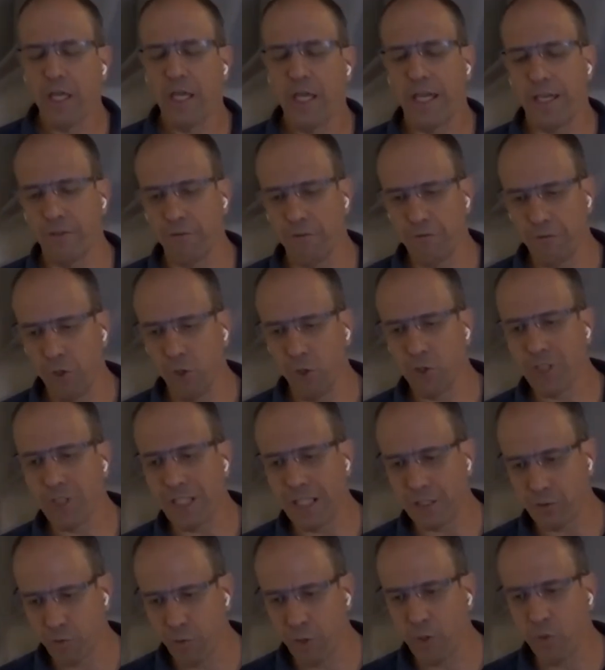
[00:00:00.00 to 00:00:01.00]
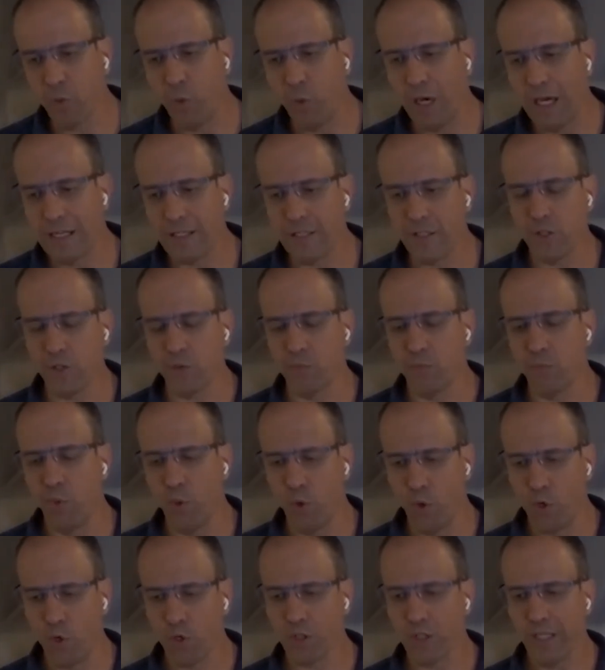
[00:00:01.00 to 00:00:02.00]
And of course, that requires
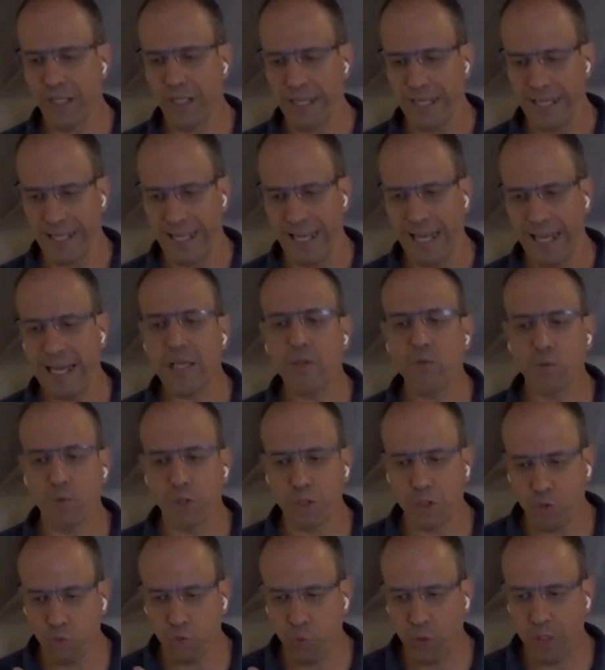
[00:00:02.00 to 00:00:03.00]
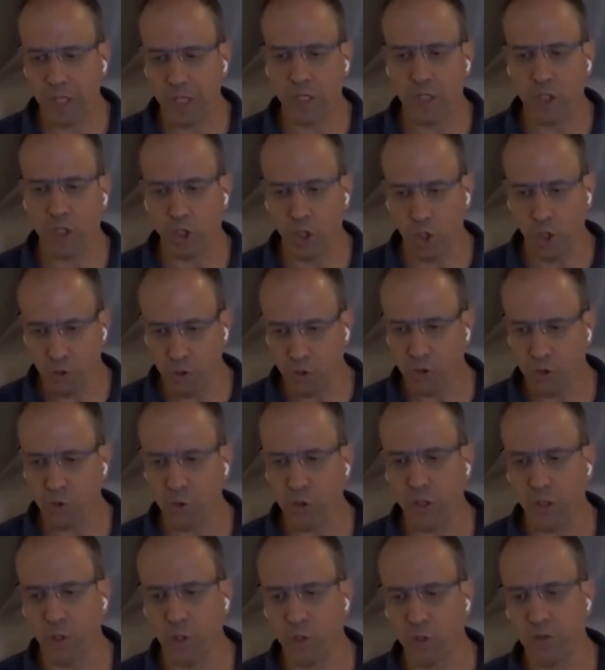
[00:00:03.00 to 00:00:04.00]
more AI, which we are going
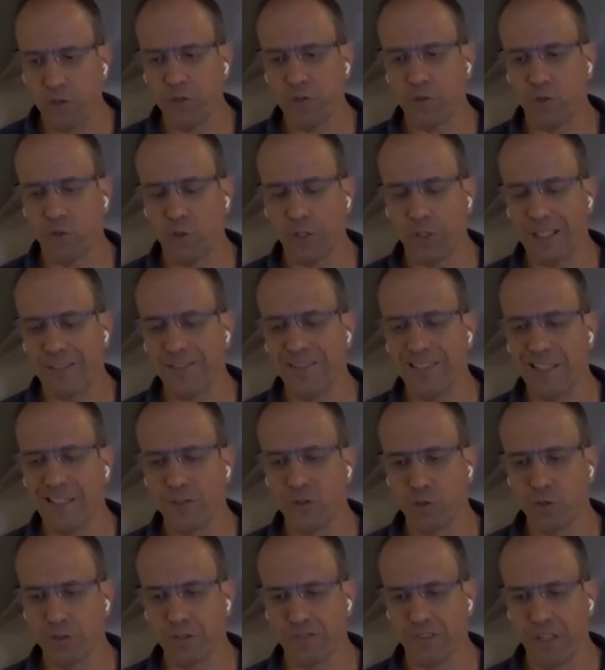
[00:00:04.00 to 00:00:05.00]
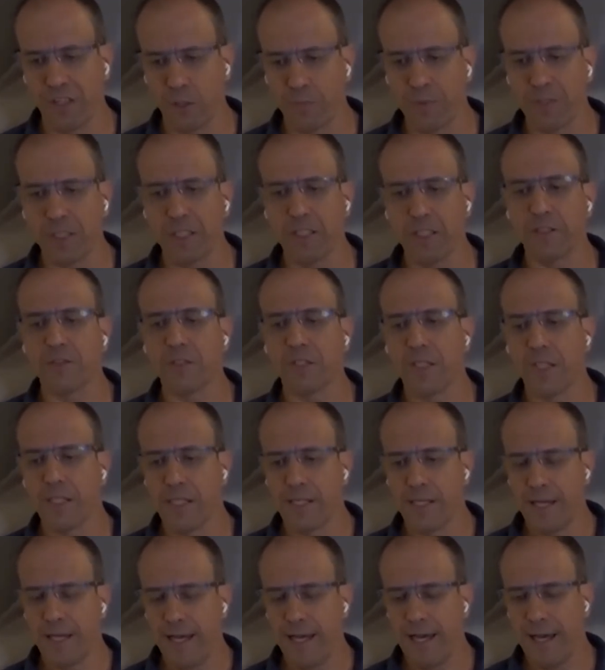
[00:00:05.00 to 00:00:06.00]
to get into developing it
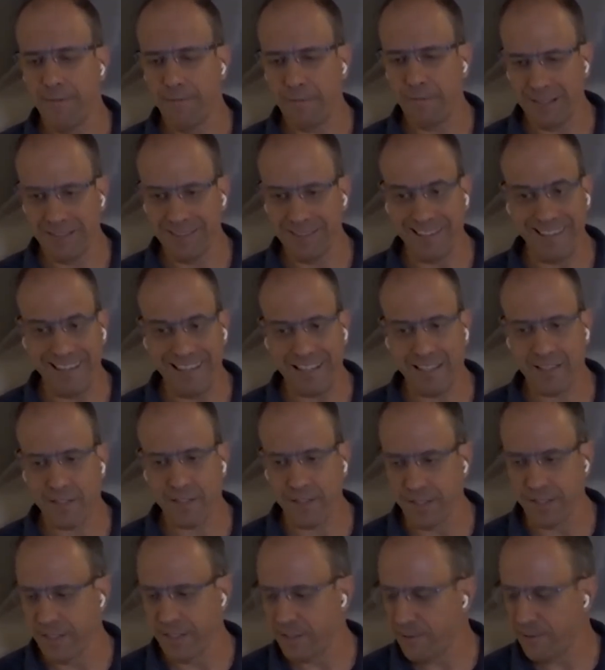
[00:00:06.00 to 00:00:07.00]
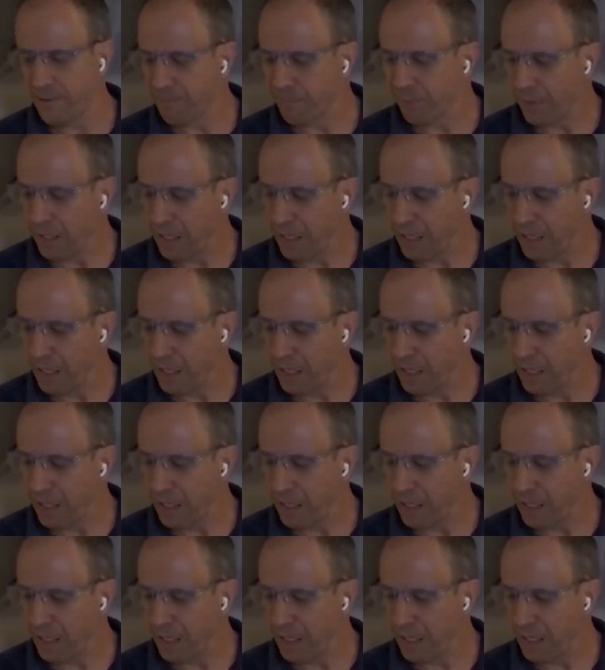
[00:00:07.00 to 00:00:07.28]
in the next year.